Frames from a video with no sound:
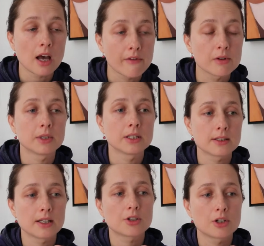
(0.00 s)
government
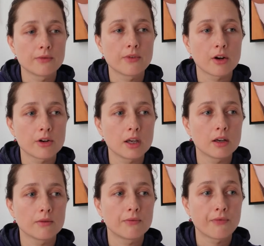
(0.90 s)
is actually
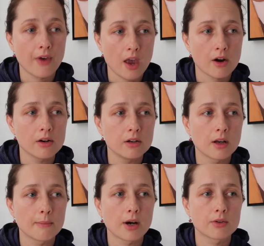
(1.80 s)
very fair
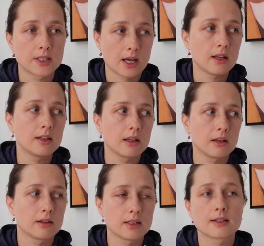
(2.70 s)
about that
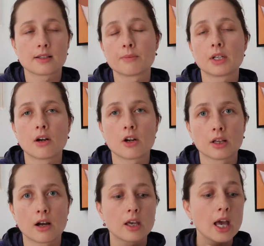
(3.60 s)
and this is something i
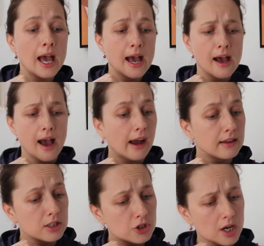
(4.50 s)
like
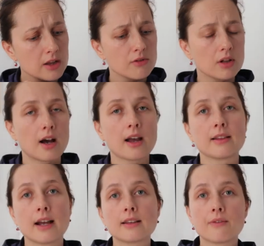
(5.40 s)
and in general i
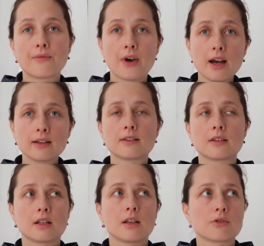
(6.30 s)
like the fact
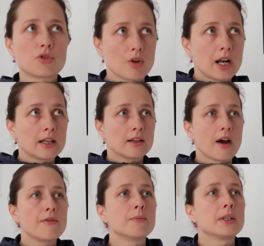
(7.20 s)
that australian
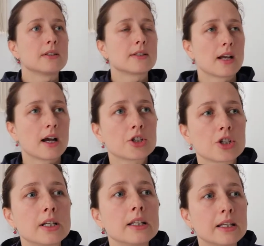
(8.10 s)
government is
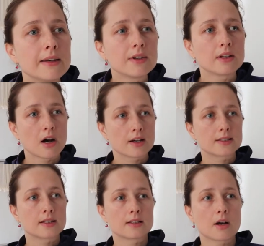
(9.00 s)
actually giving us
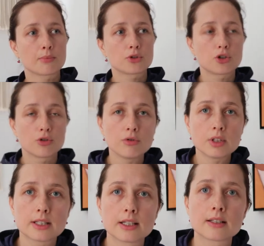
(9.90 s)
these
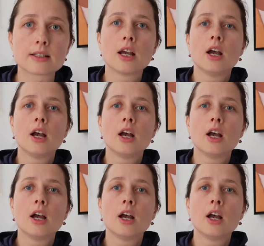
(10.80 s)
opportunities